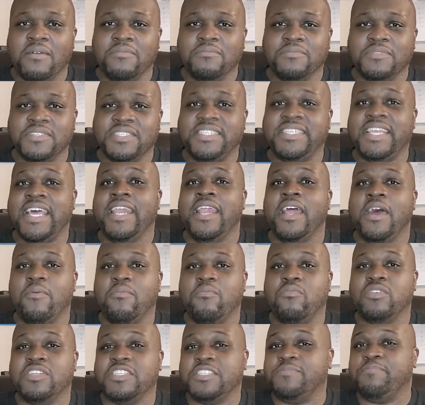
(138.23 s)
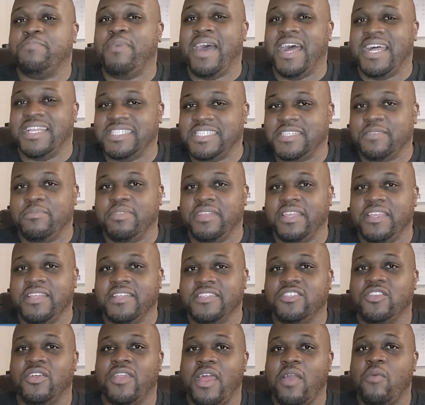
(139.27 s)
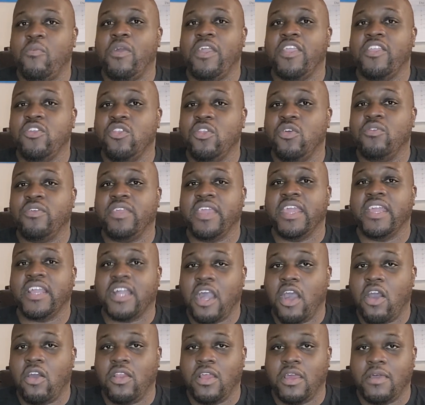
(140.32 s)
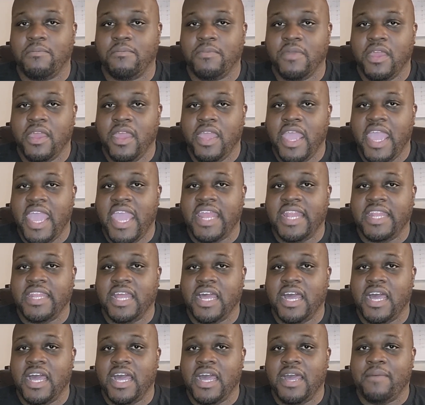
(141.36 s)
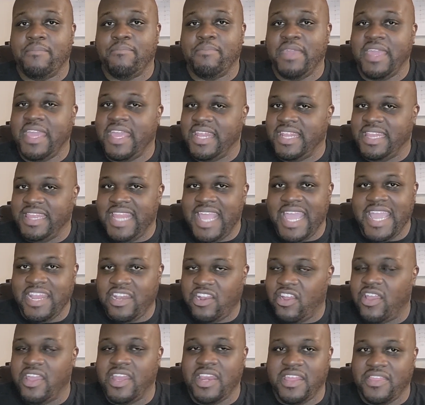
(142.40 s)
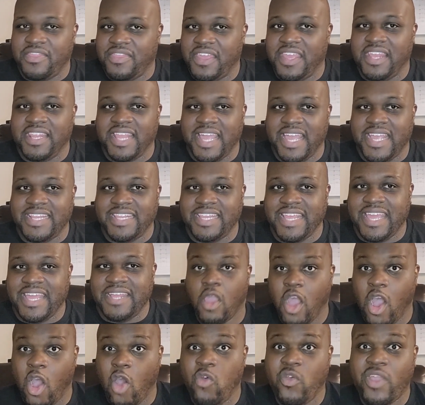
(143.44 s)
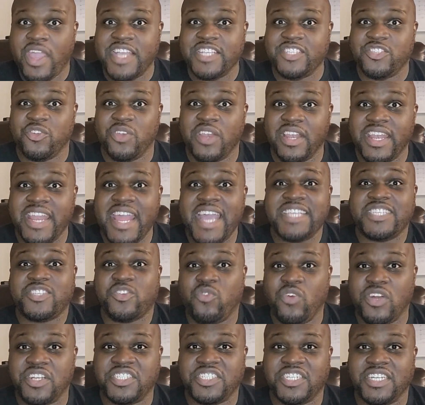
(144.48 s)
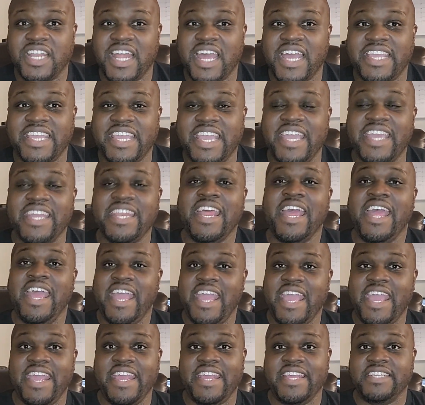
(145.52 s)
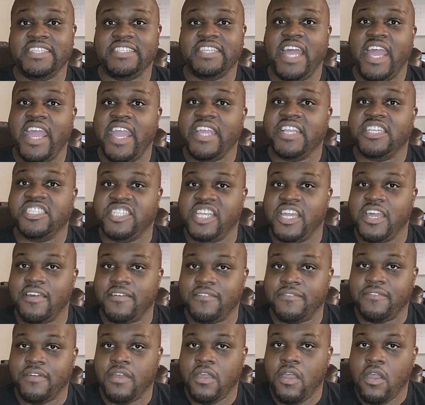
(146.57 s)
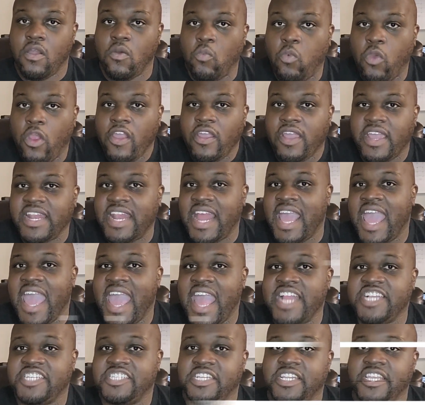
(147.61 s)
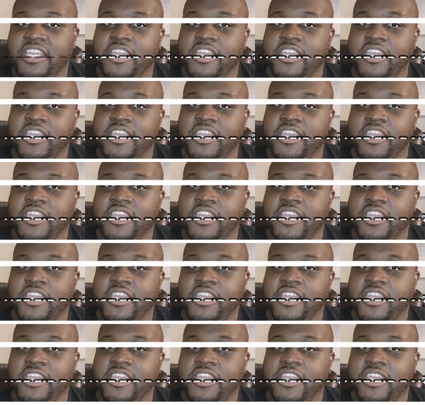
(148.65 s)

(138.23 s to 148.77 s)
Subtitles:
set up responsibly, so that way you don't get caught up in being late or anything like that. Okay, so the next question I get is, hey Jeff, where can I actually